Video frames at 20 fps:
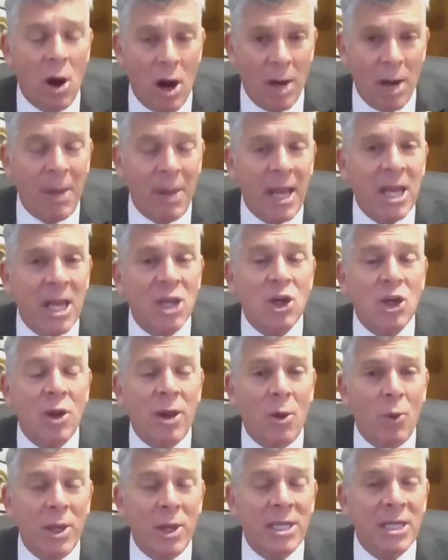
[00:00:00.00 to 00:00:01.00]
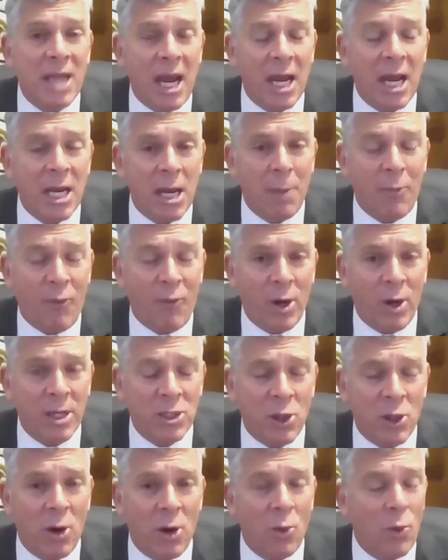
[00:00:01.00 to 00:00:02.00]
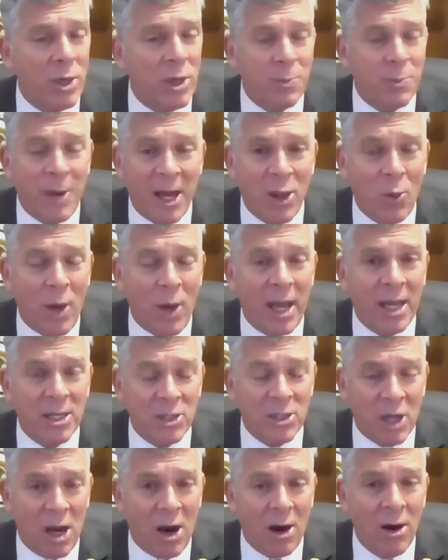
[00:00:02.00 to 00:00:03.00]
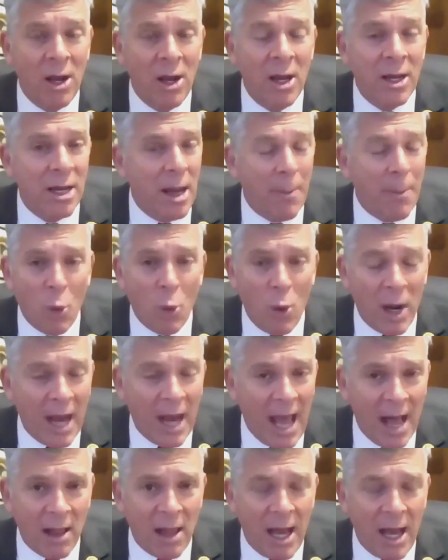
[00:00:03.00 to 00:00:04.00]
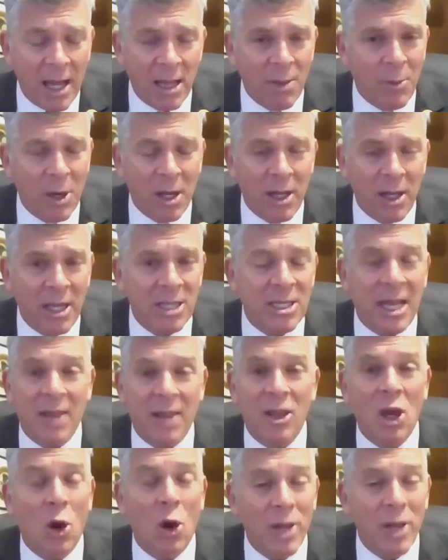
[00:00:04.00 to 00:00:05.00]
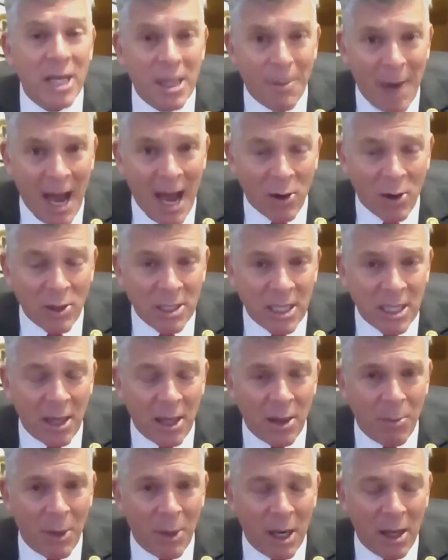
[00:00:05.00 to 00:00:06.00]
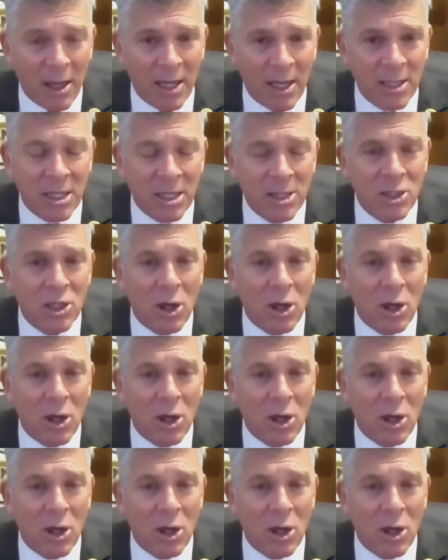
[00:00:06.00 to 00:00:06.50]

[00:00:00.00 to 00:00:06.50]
on making sure that we stand up for Israel, which, by the way, is our #1 ally in the Middle East and the only democracy in the Middle East.